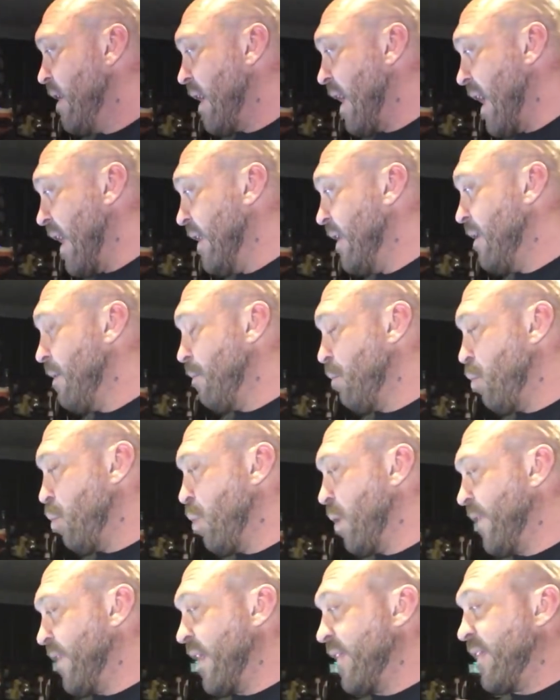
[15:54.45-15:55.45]
and
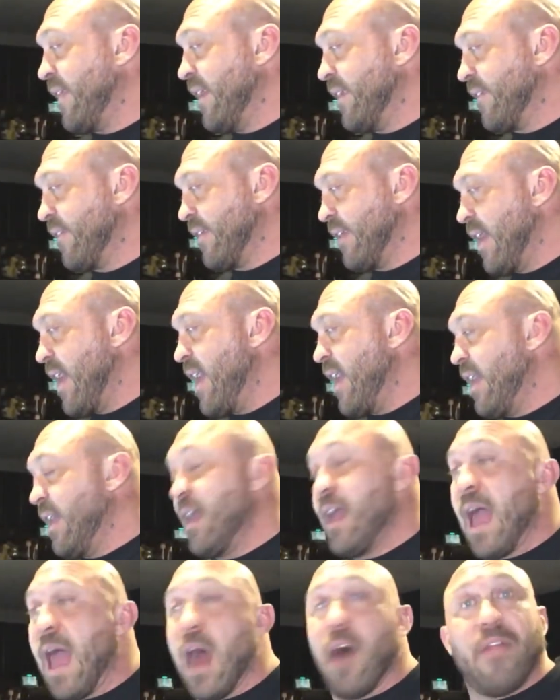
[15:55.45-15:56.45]
what at the end of the day,
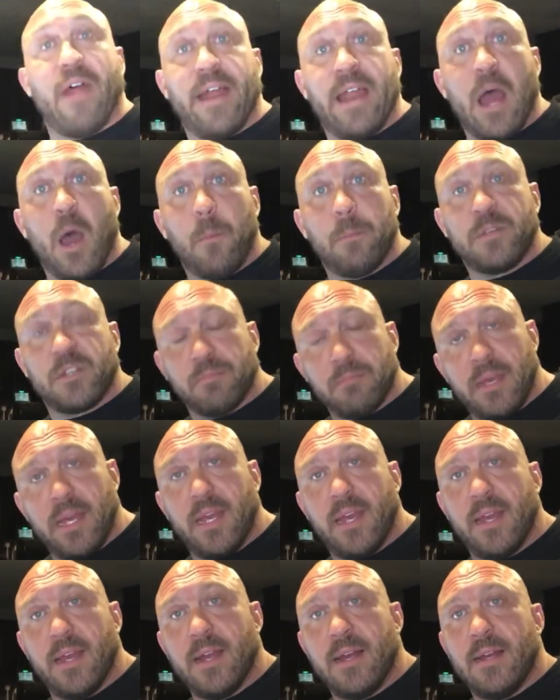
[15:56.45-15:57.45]
how that helps
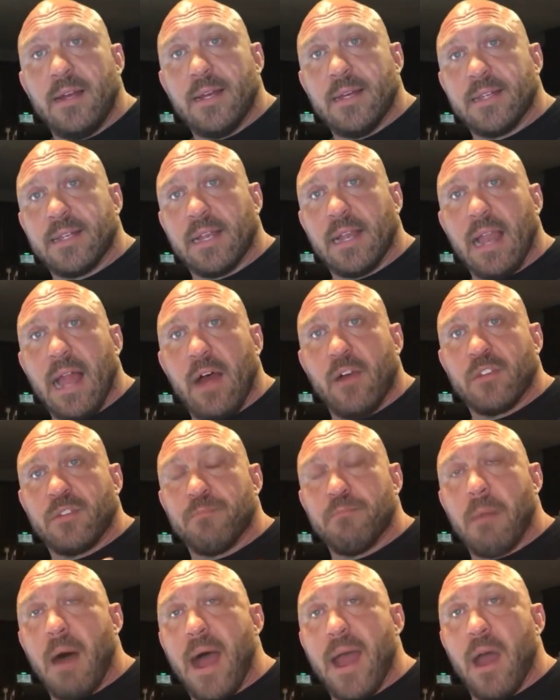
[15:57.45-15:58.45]
me is it allows
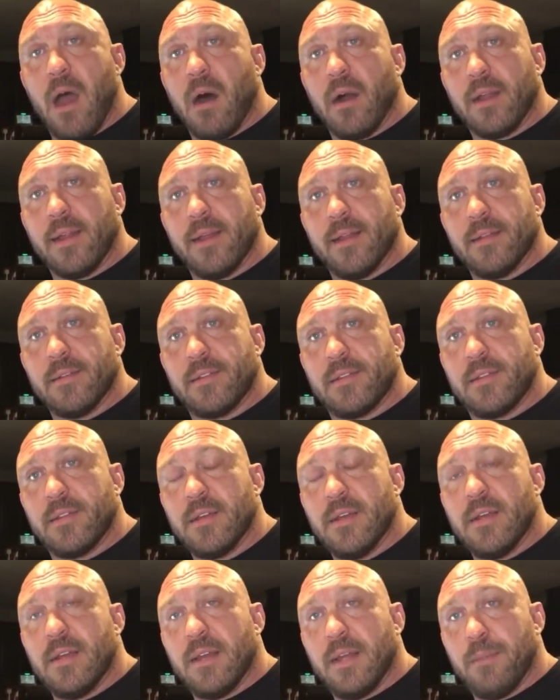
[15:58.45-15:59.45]
my audience
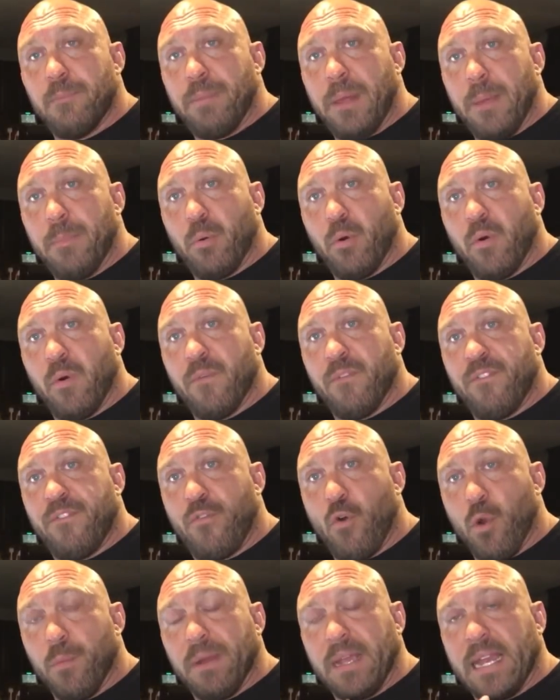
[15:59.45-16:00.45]
and people
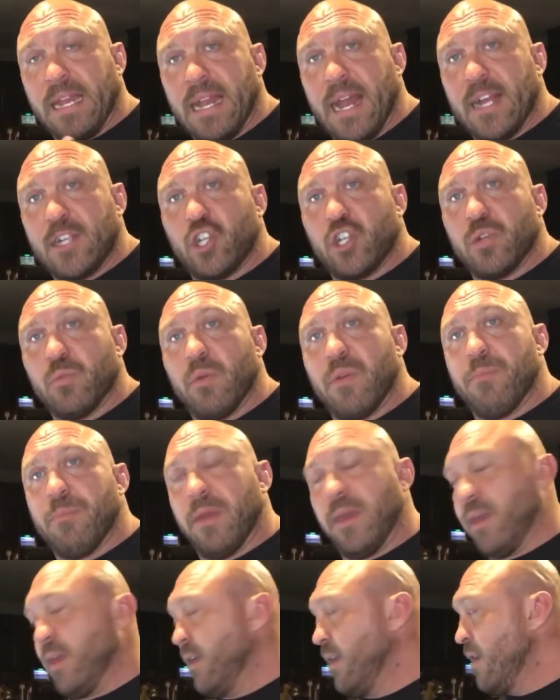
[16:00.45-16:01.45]
form a connection with
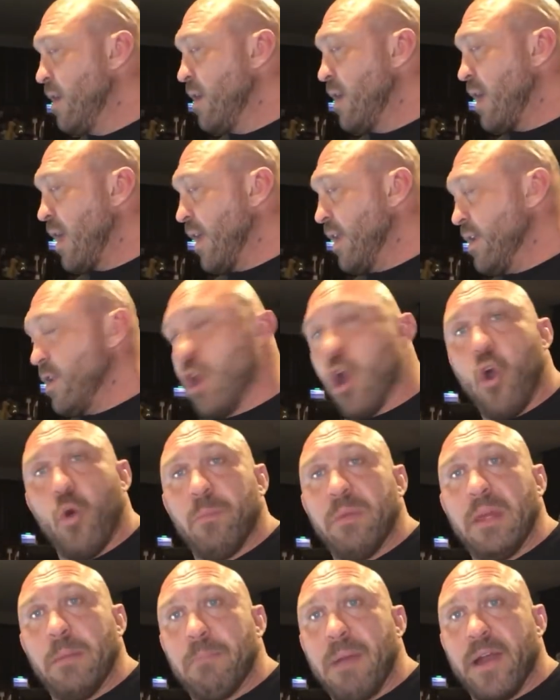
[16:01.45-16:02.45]
me and know
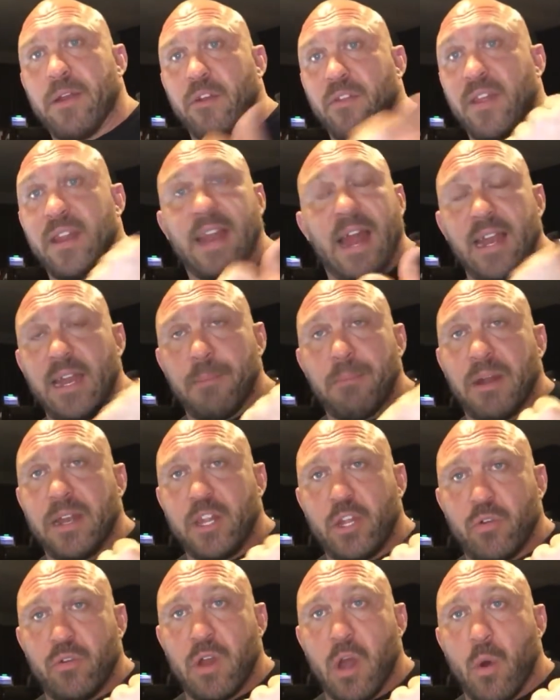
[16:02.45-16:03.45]
me better than anybody
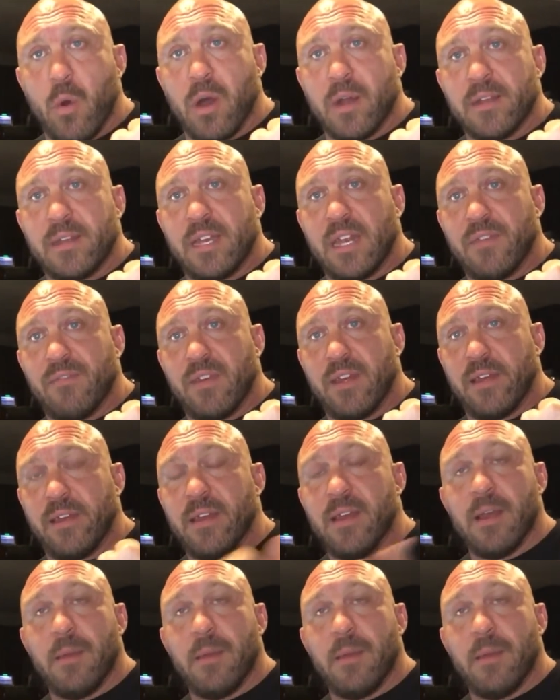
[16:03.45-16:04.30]
you know on TV.